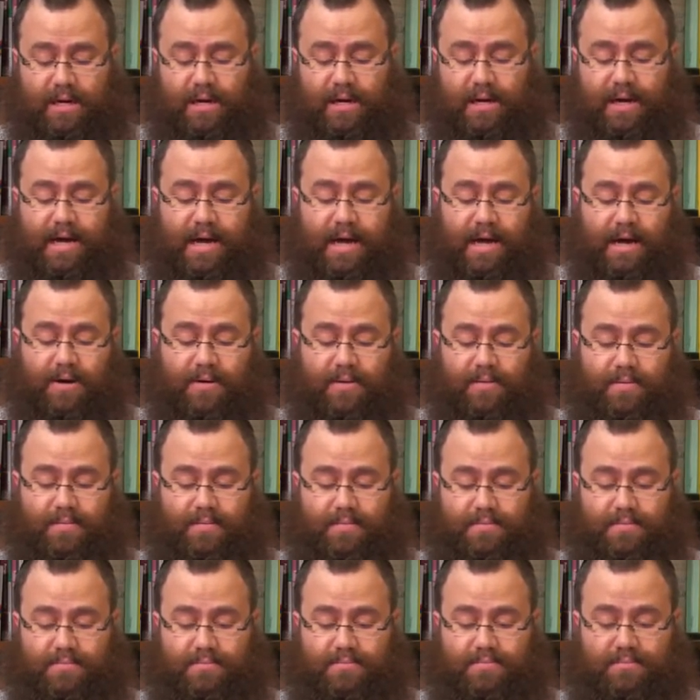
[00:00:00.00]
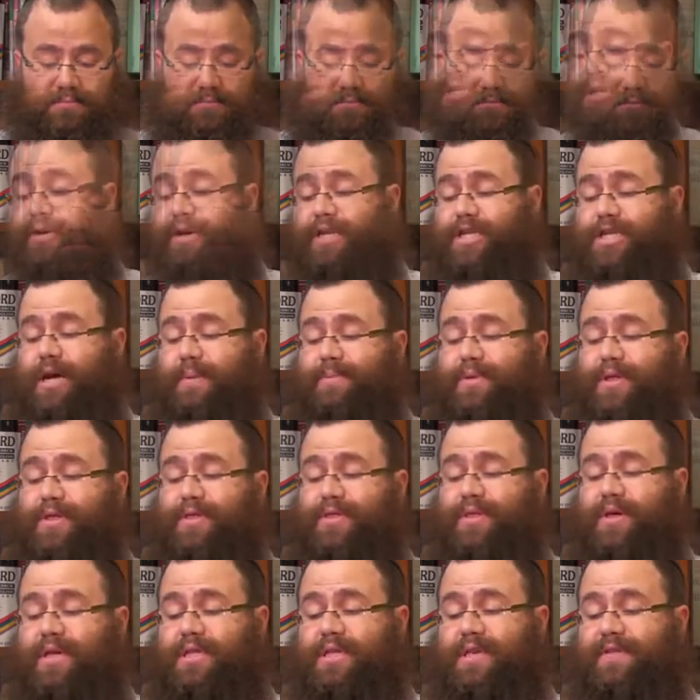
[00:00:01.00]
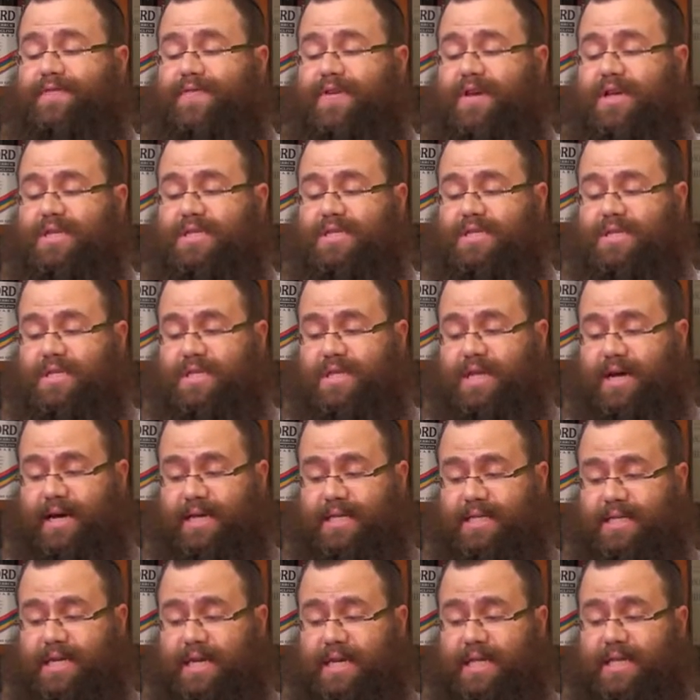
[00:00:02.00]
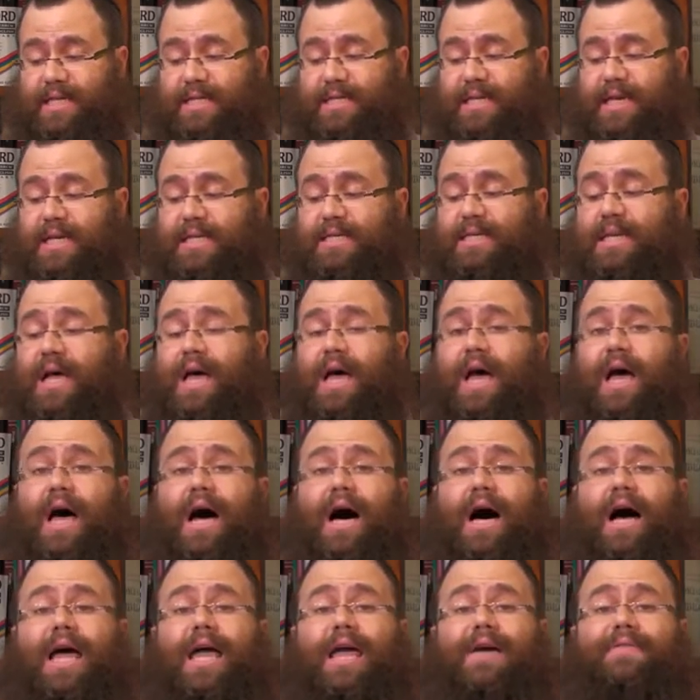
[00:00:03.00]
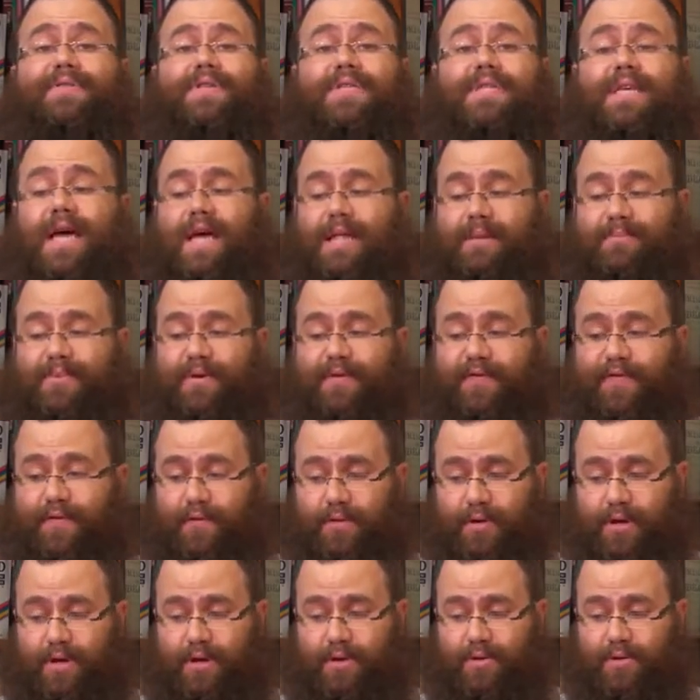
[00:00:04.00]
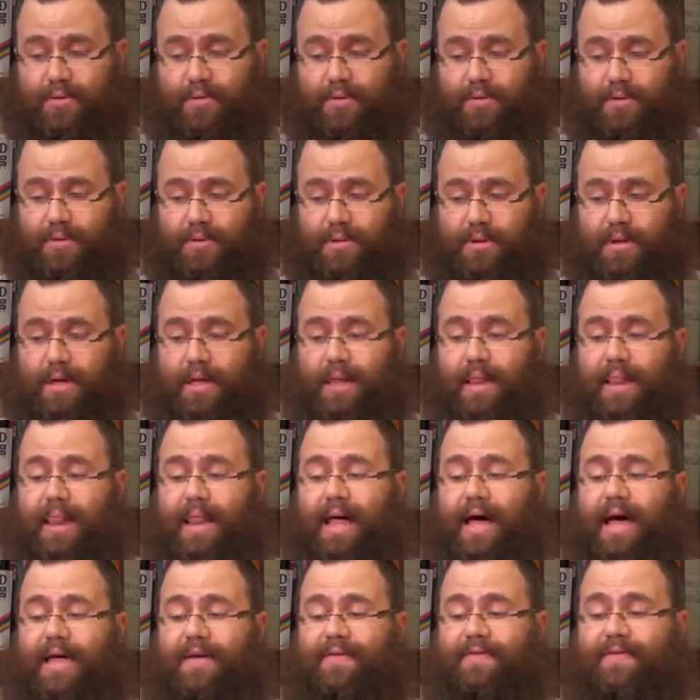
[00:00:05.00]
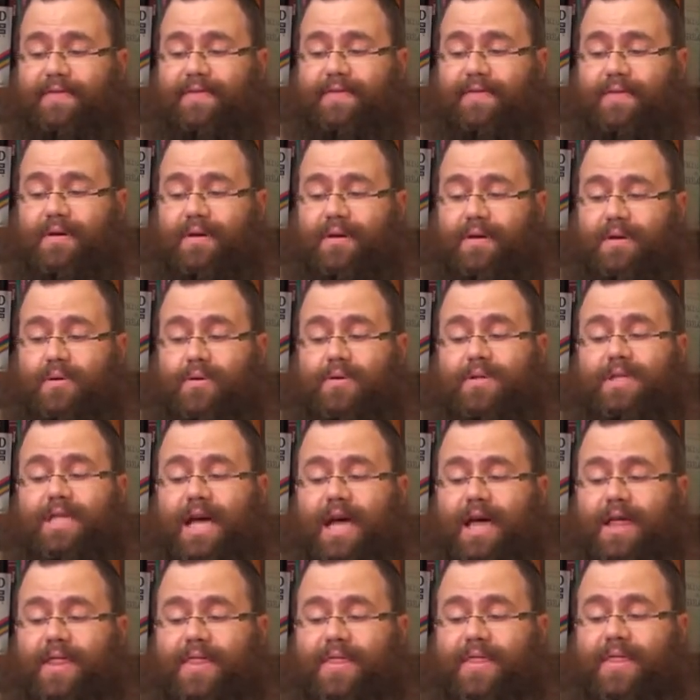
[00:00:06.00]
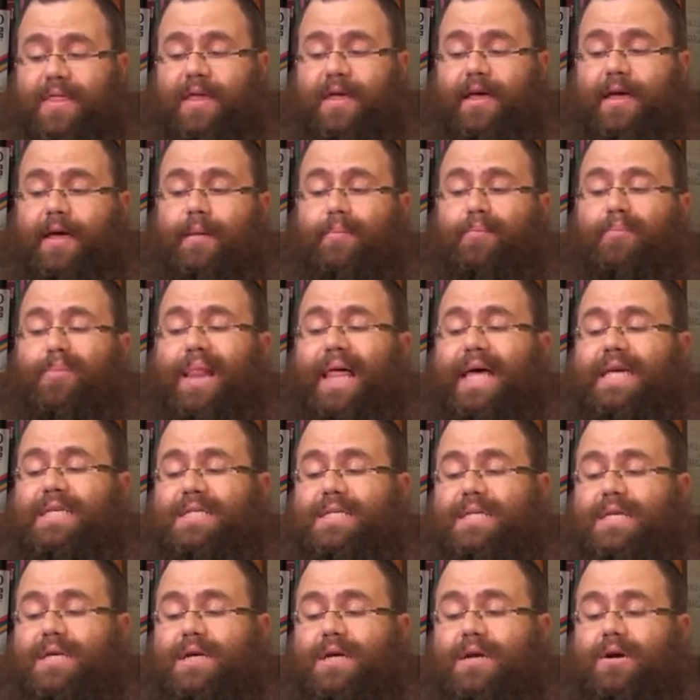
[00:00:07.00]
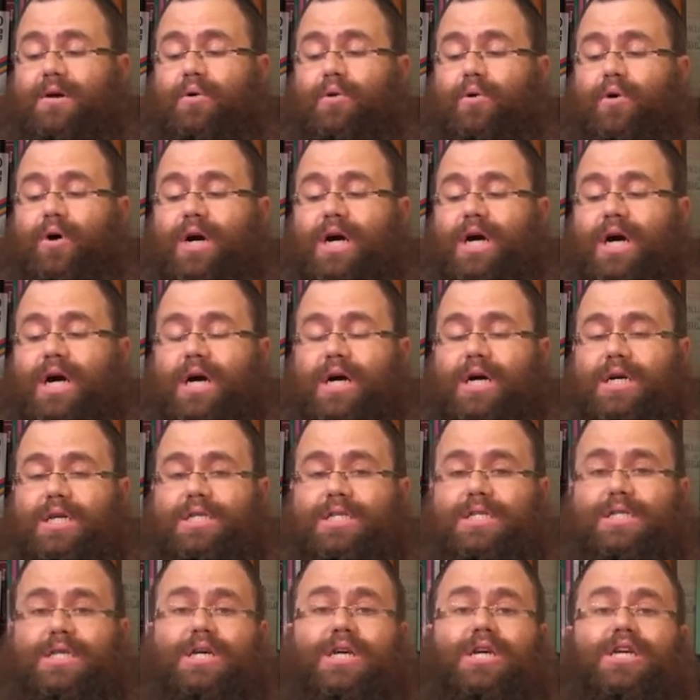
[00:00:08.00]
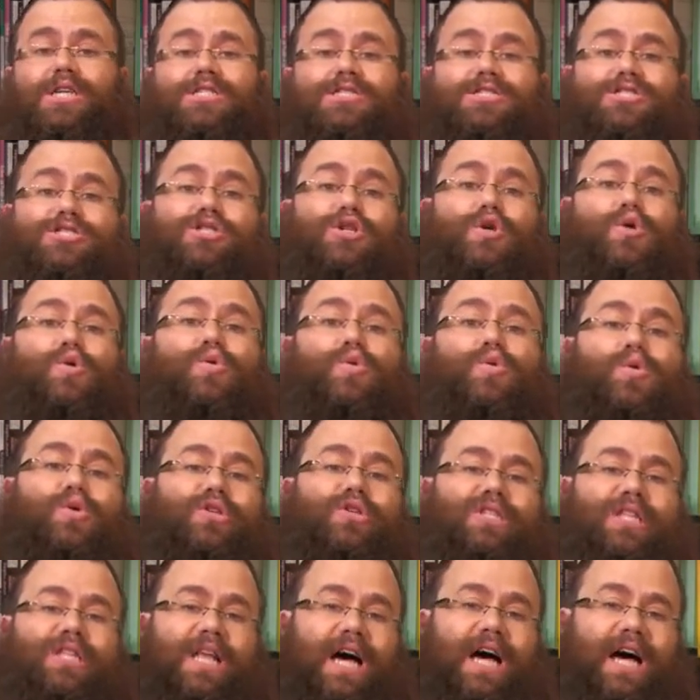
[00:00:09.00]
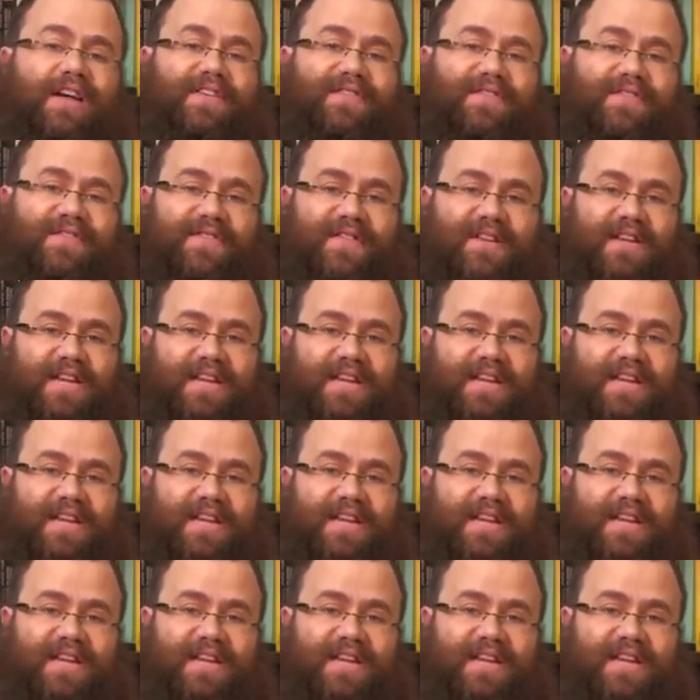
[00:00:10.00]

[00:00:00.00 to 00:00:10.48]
Now, chapter 30, verse 19 says, I have set before you life or death, blessing or curse, choose life.